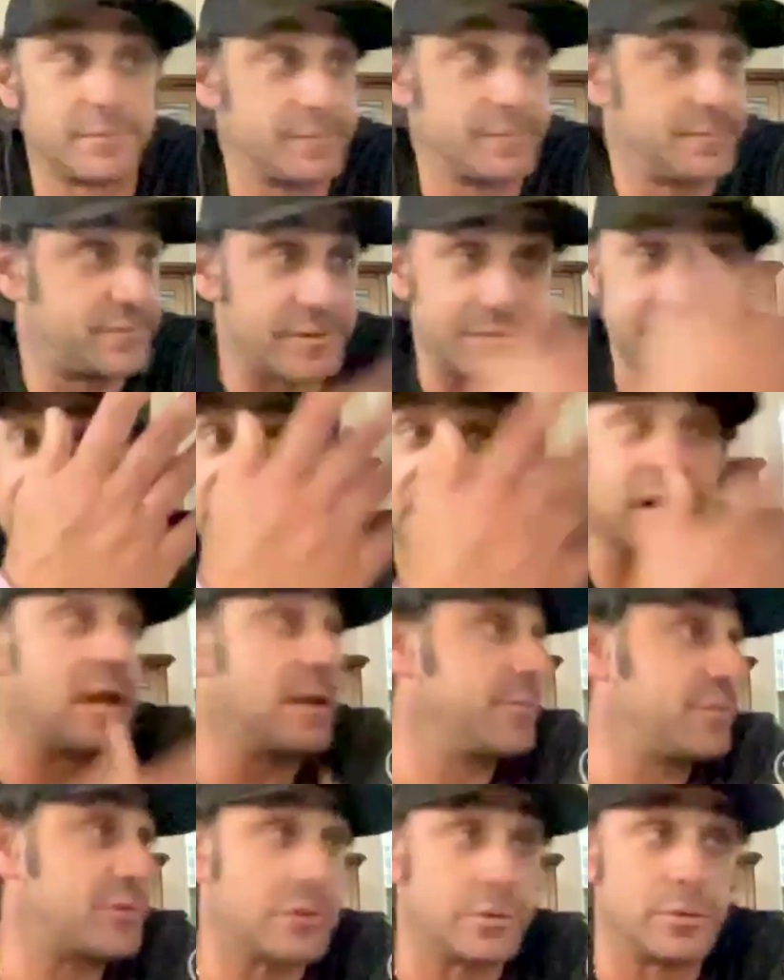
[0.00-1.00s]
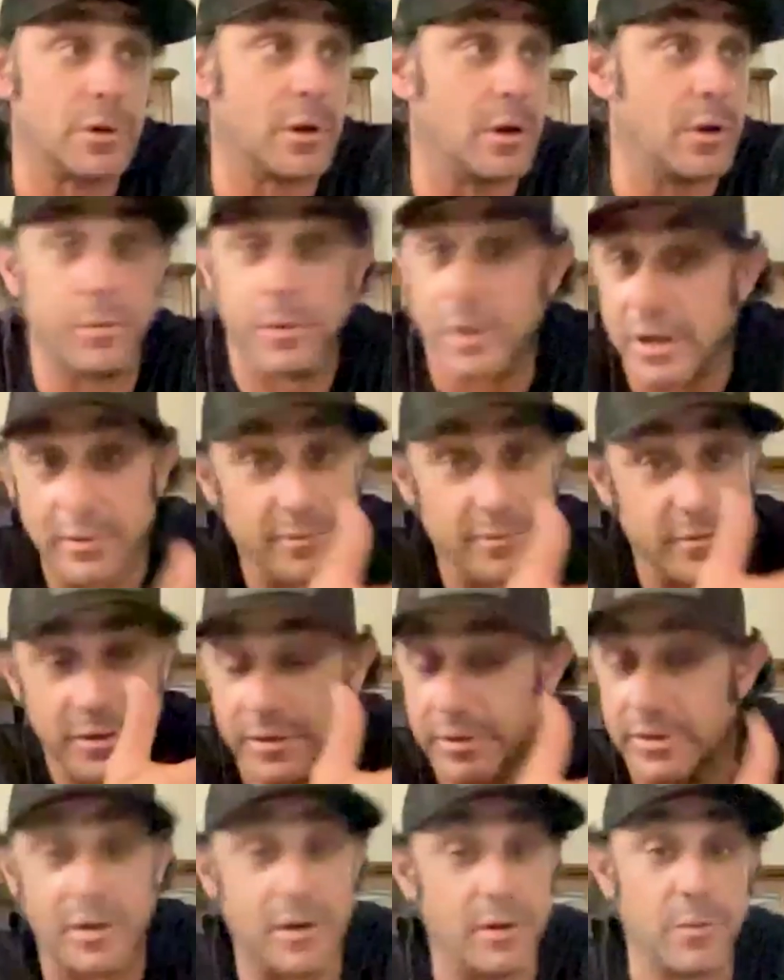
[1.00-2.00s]
50 times in a row, whatever
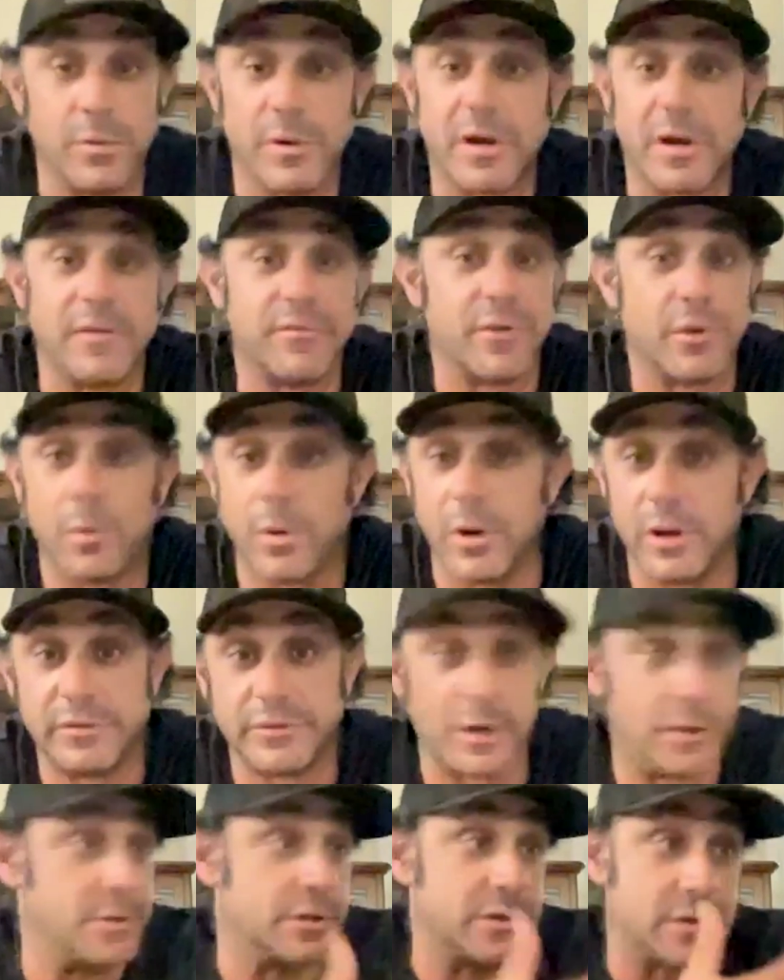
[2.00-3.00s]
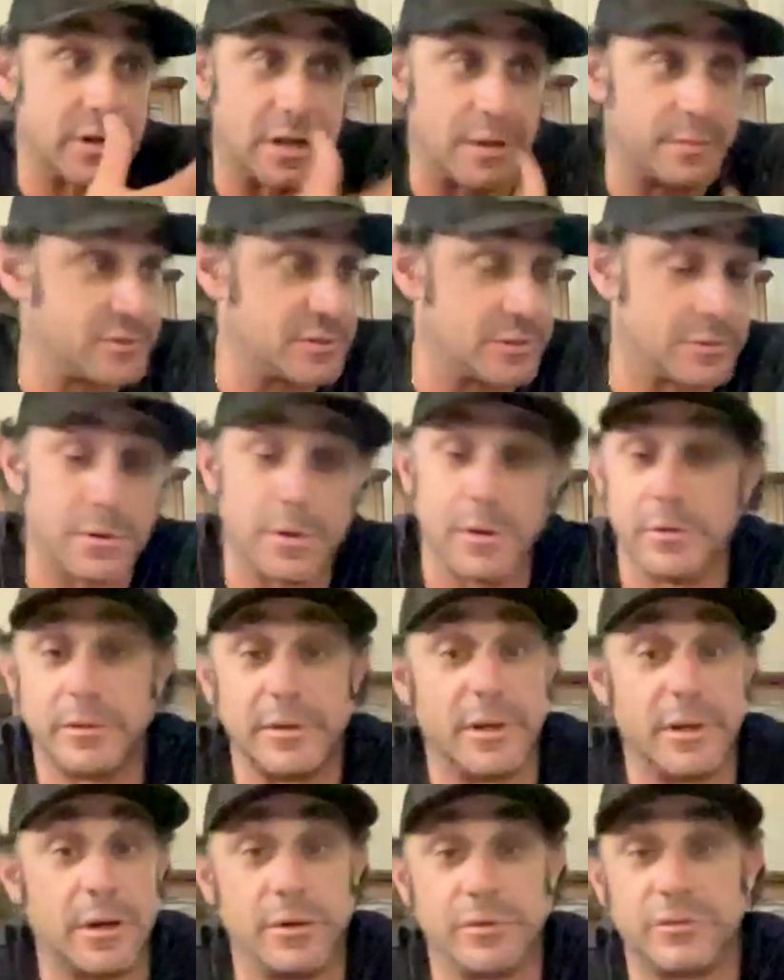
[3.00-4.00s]
it was, 100 times in a
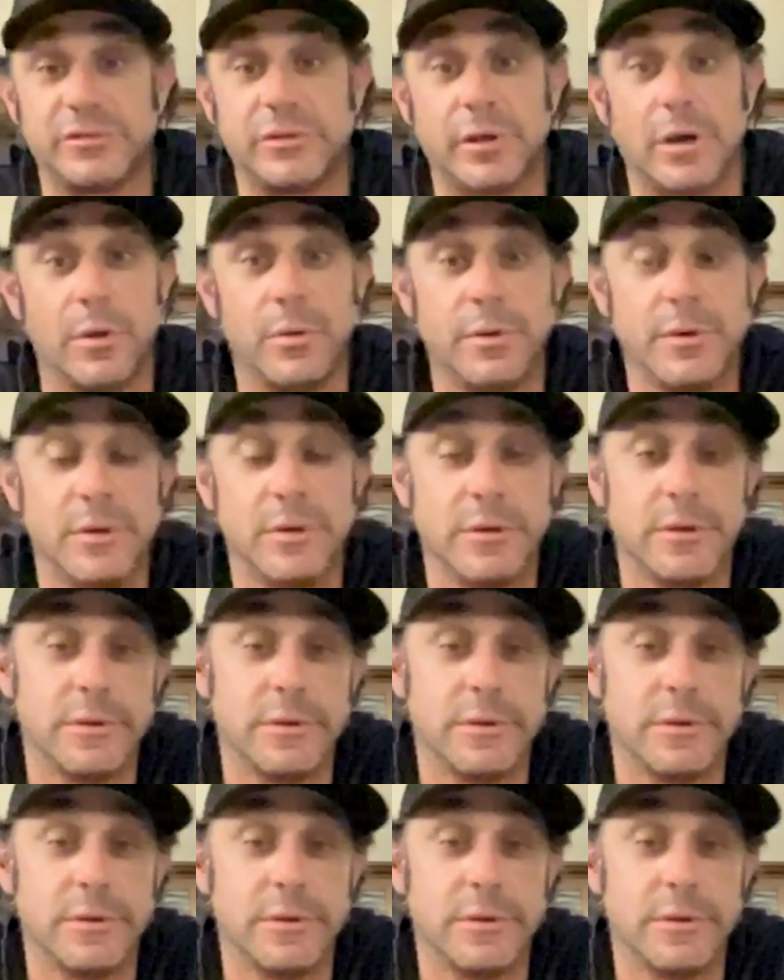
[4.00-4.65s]
row, So,